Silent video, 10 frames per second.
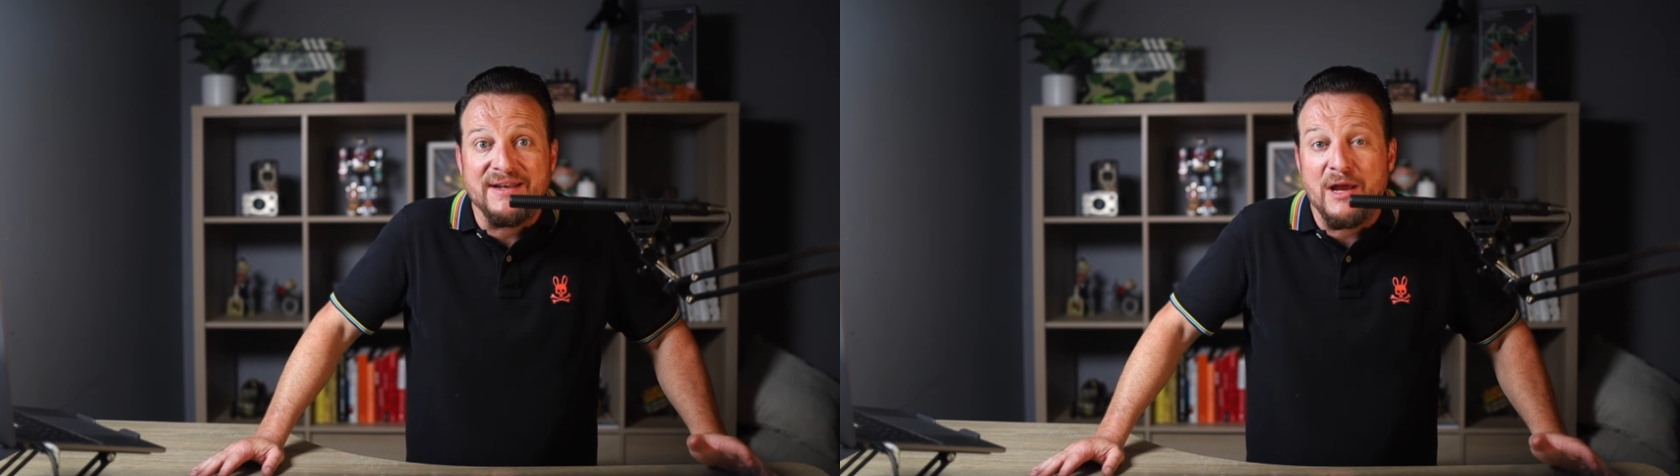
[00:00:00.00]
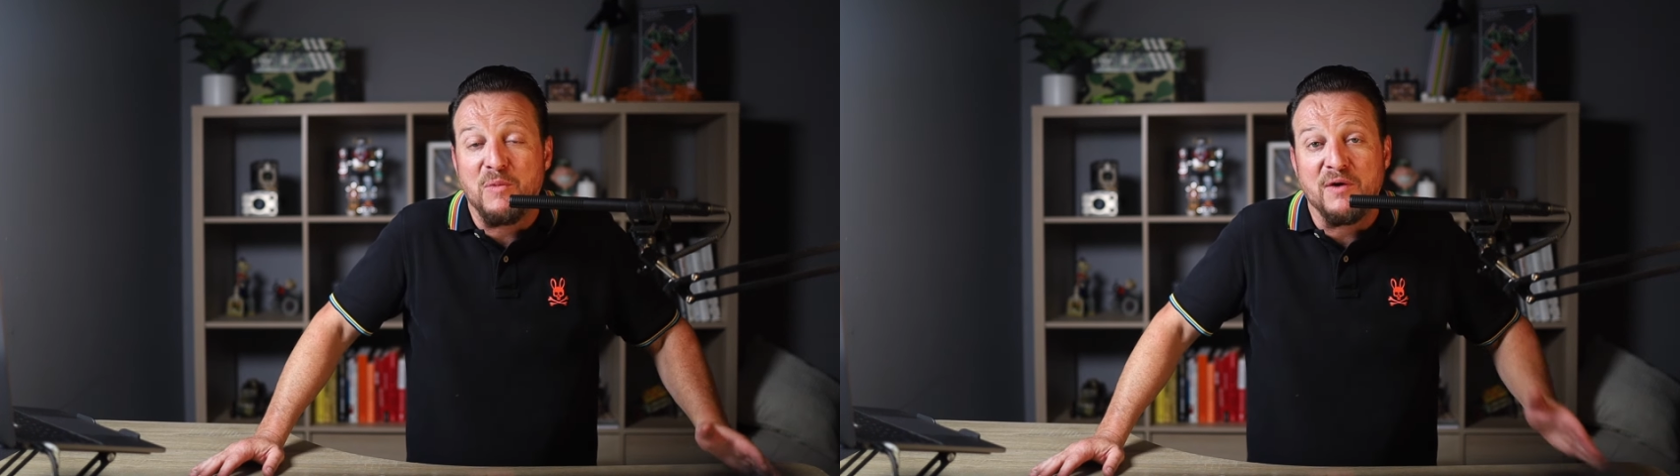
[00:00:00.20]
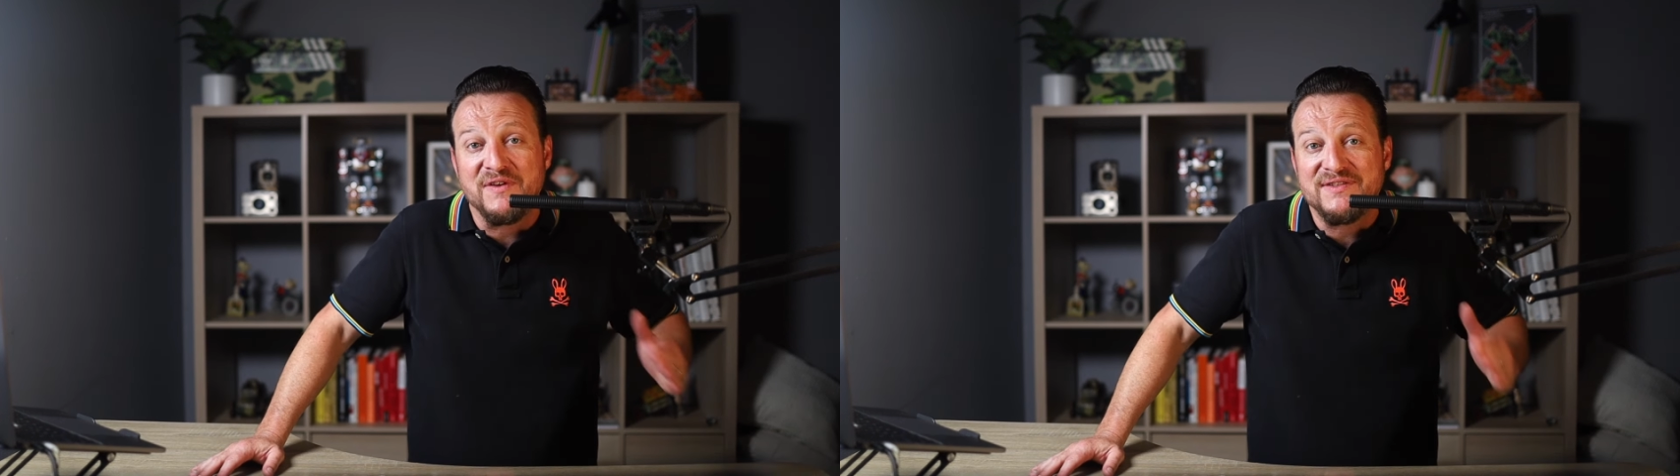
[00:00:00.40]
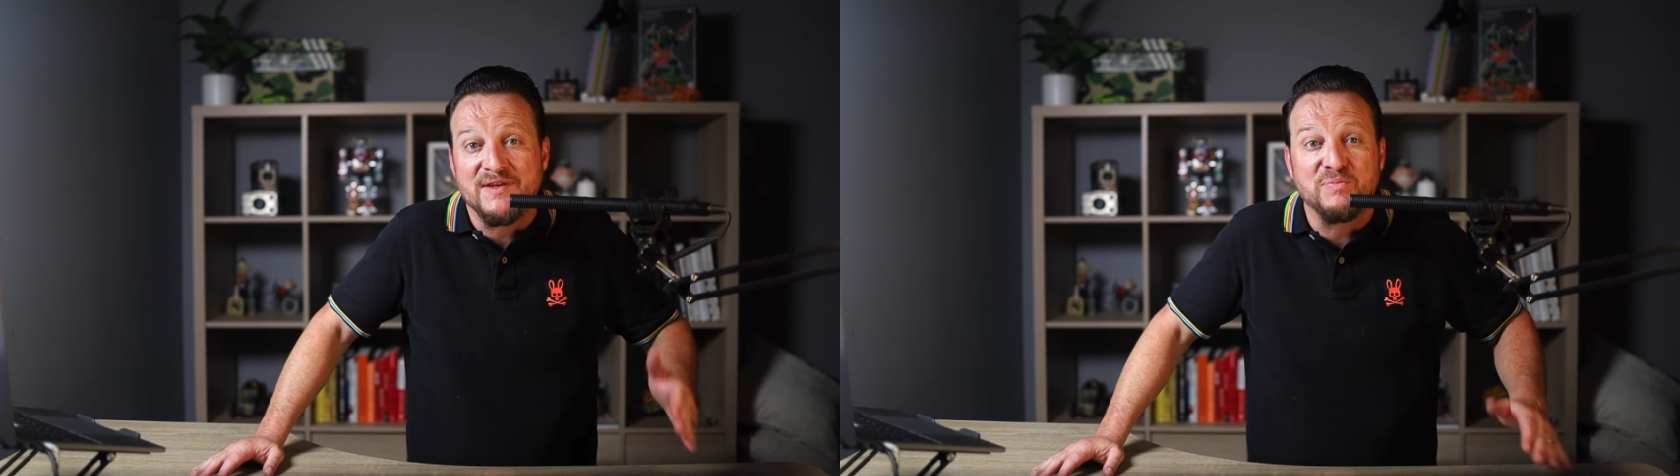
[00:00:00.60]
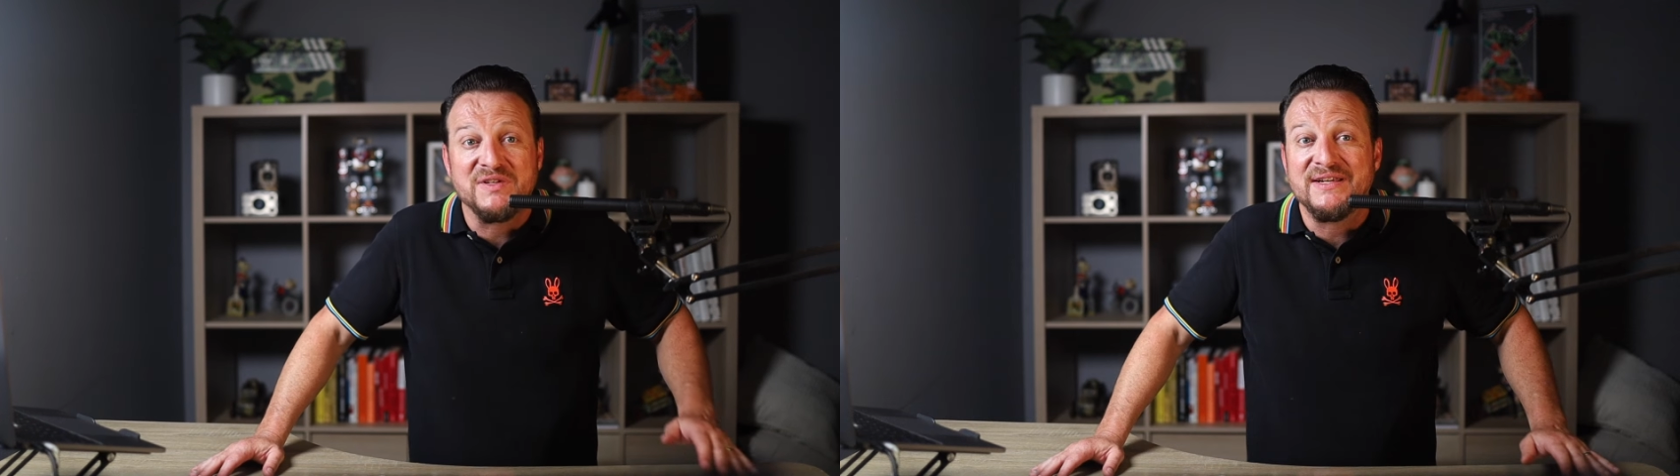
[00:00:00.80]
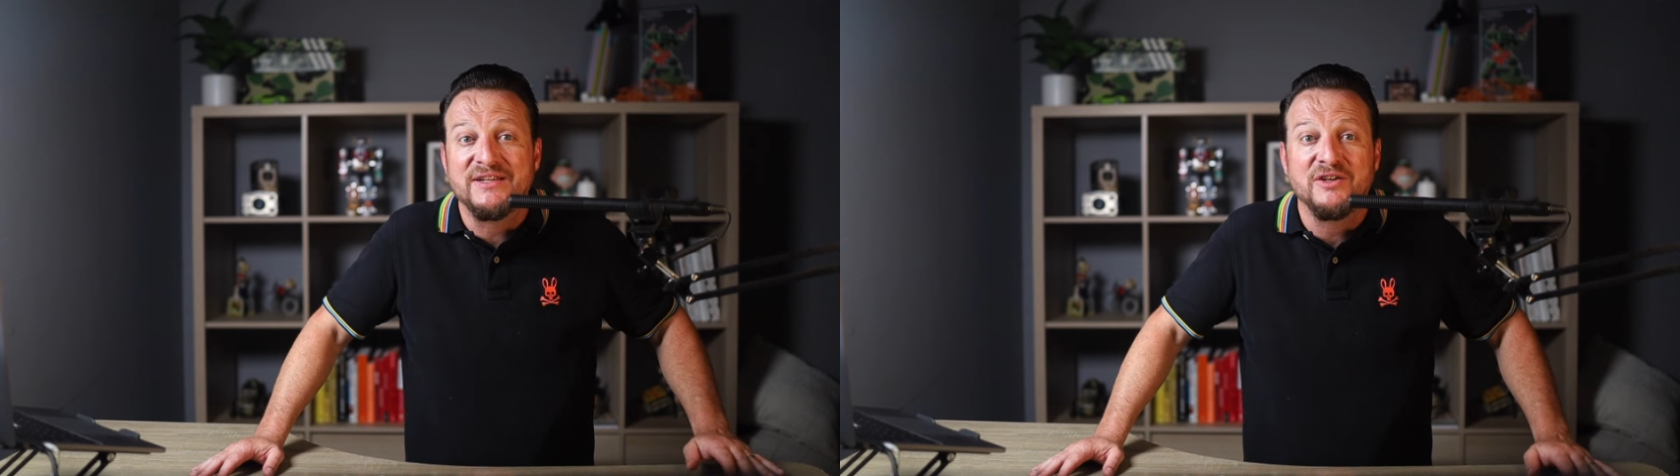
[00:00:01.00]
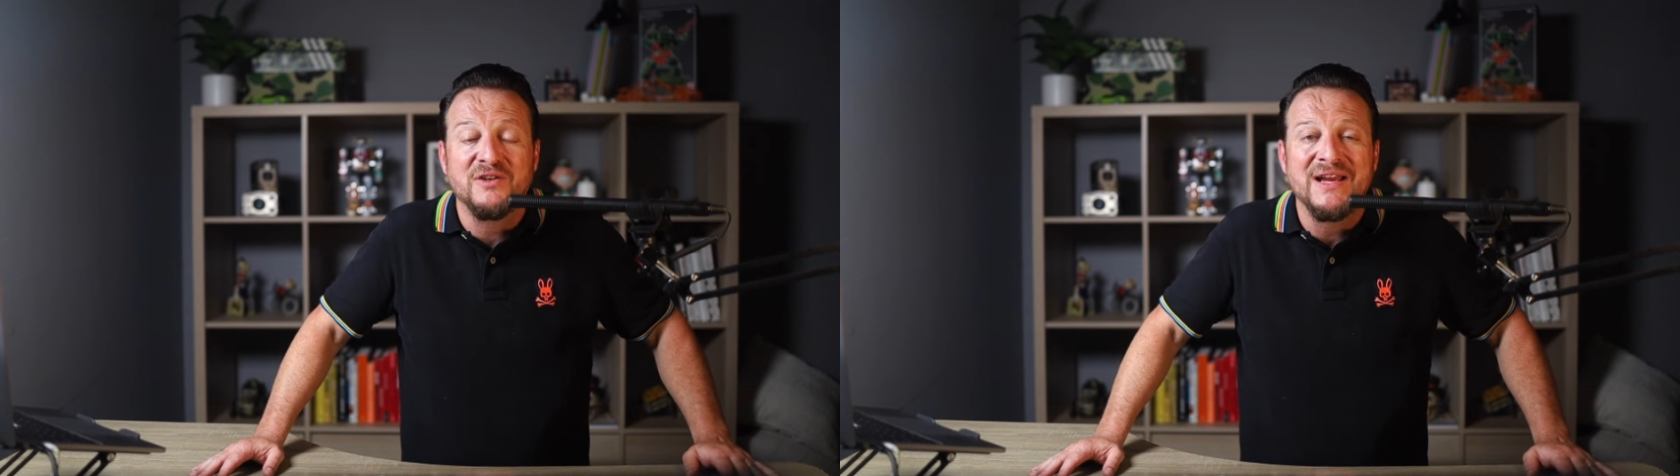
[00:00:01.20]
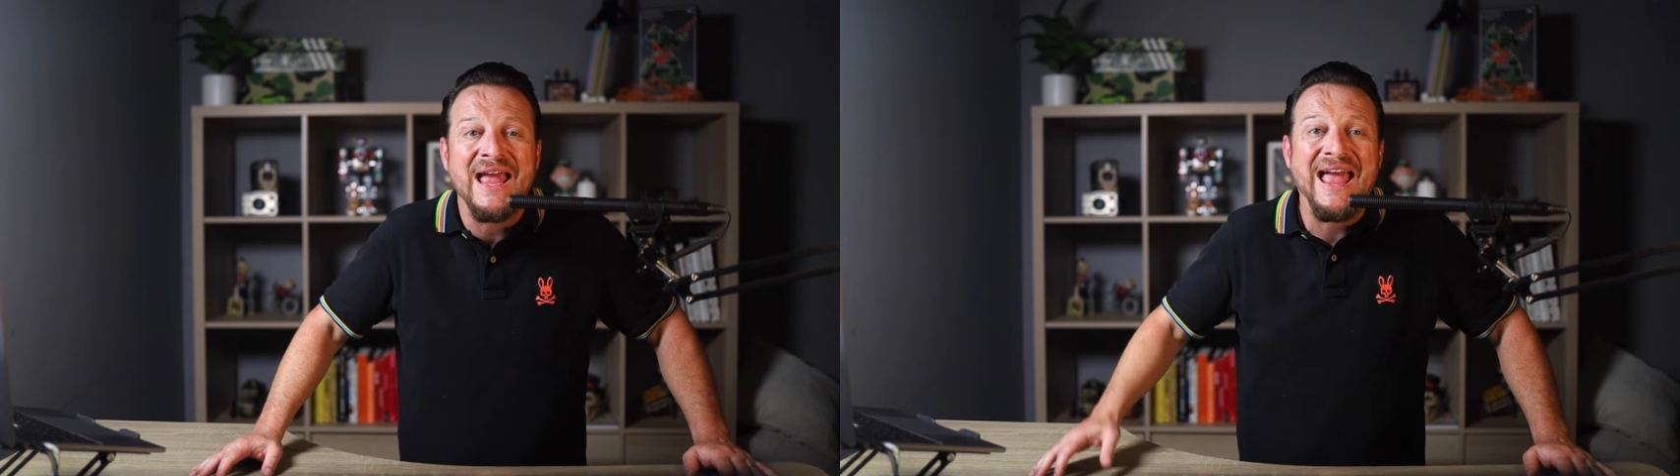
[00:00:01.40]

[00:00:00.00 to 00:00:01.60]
Now, Mar Vista in particular